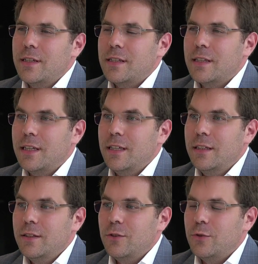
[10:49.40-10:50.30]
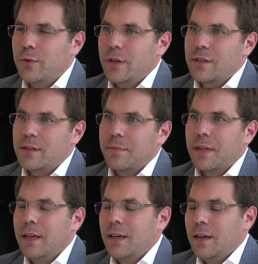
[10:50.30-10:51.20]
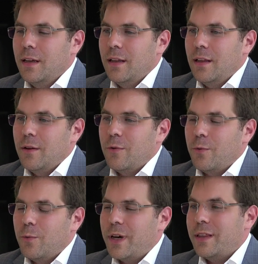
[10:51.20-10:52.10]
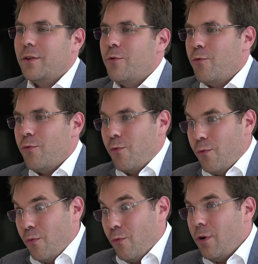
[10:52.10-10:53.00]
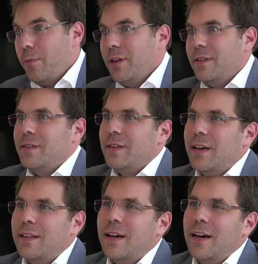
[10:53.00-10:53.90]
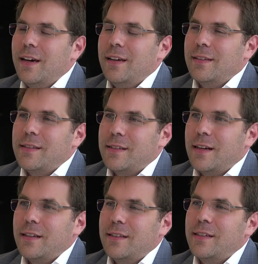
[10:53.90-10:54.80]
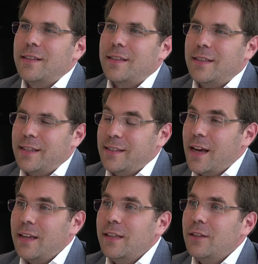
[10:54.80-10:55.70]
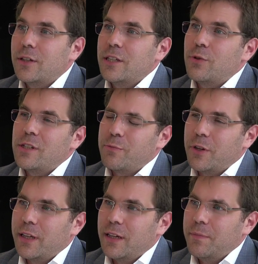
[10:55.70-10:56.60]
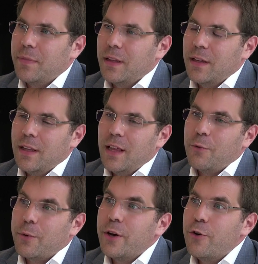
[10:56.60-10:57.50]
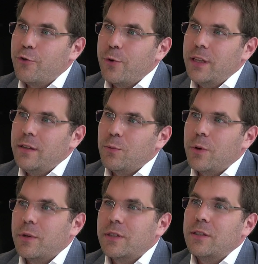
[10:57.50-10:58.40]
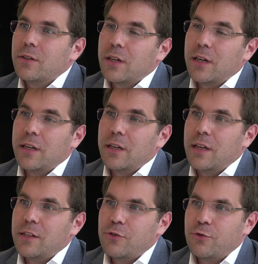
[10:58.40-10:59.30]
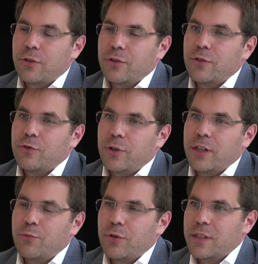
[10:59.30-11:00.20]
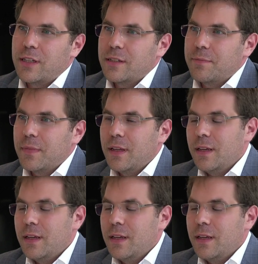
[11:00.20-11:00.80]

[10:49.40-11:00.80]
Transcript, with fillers: is key to us when Robert and I started designing the Keytrends model, we agreed we wanted a clear and structured trading process.